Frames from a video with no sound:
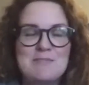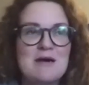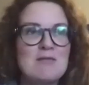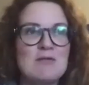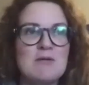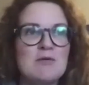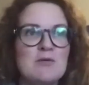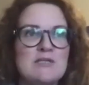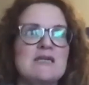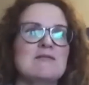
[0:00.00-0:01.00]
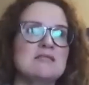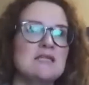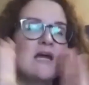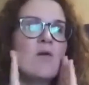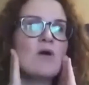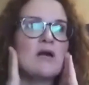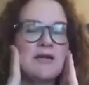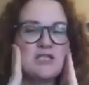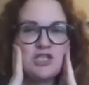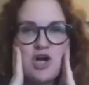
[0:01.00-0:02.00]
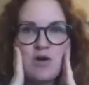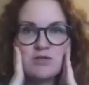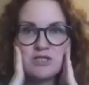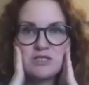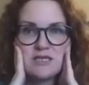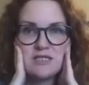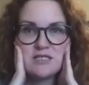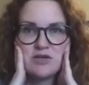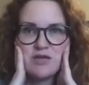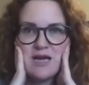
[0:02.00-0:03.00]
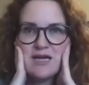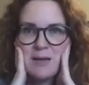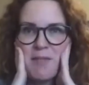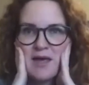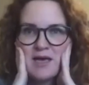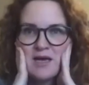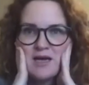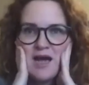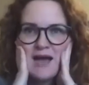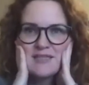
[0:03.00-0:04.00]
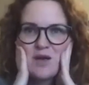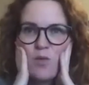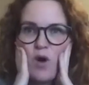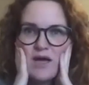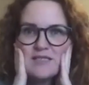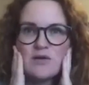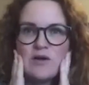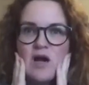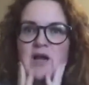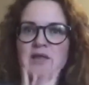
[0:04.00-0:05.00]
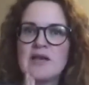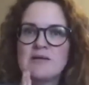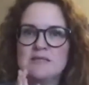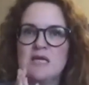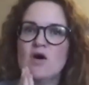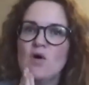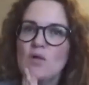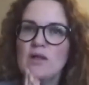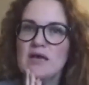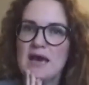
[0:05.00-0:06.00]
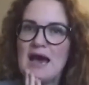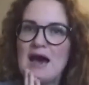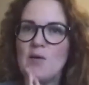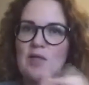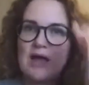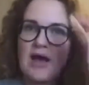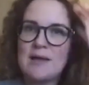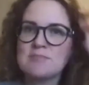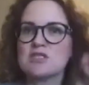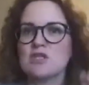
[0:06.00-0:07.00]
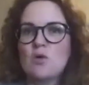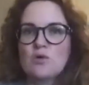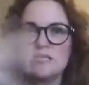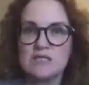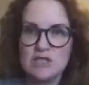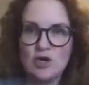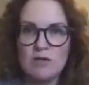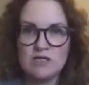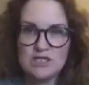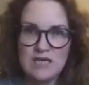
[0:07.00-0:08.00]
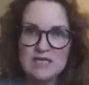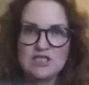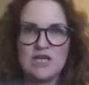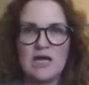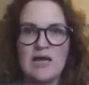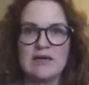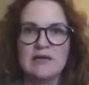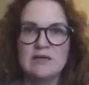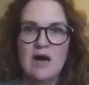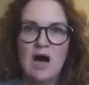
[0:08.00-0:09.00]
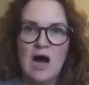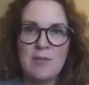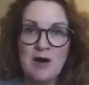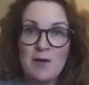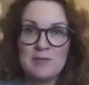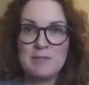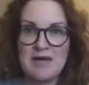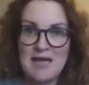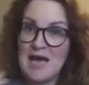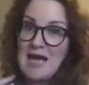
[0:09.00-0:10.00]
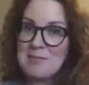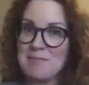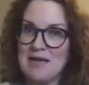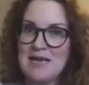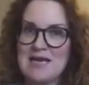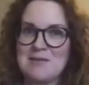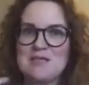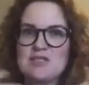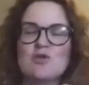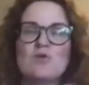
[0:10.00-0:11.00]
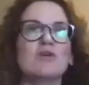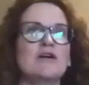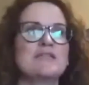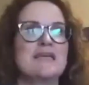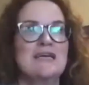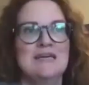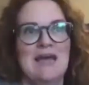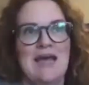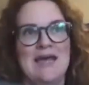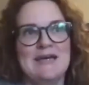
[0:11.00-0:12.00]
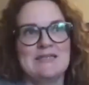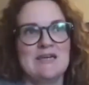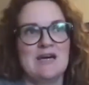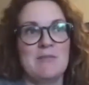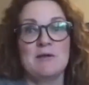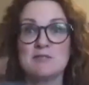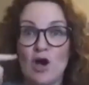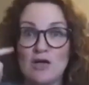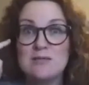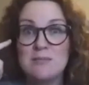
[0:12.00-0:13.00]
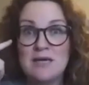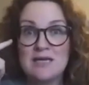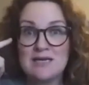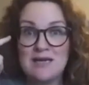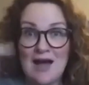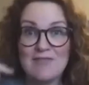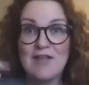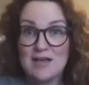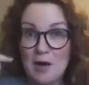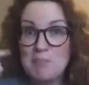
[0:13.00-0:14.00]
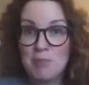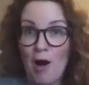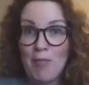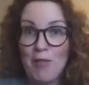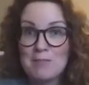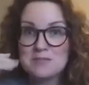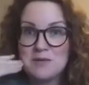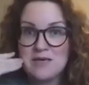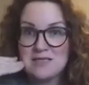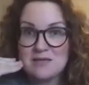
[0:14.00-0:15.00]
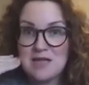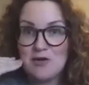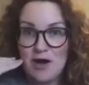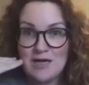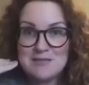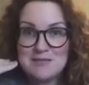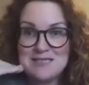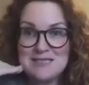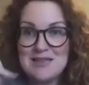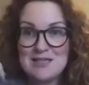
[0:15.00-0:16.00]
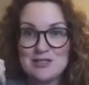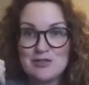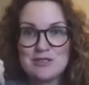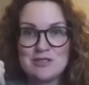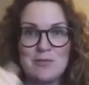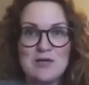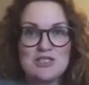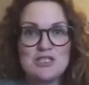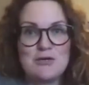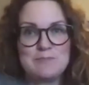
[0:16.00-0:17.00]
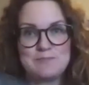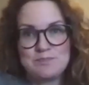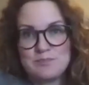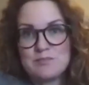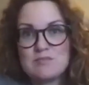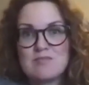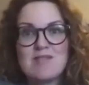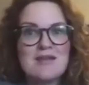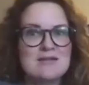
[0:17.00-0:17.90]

remember one day I was sitting at work and my jaw was just like so tight, and I was like, what is going on? And then I was like, holy cow, like I'm just holding so much tension up in my head and my neck and my shoulders. And it was causing me to have like gum problems because I was like grinding my teeth and chewing so much. So it's